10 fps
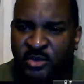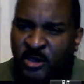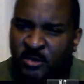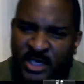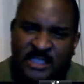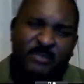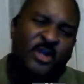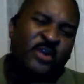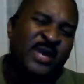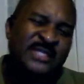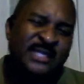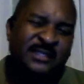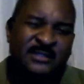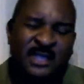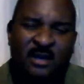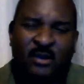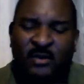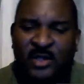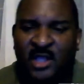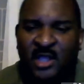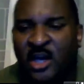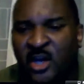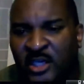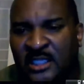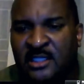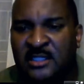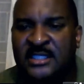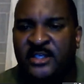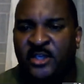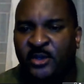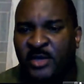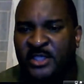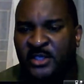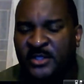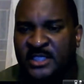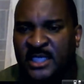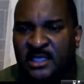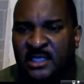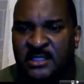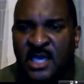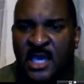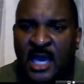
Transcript: You're going to run into bureaucratic or hurdles, and you're going to run into those things.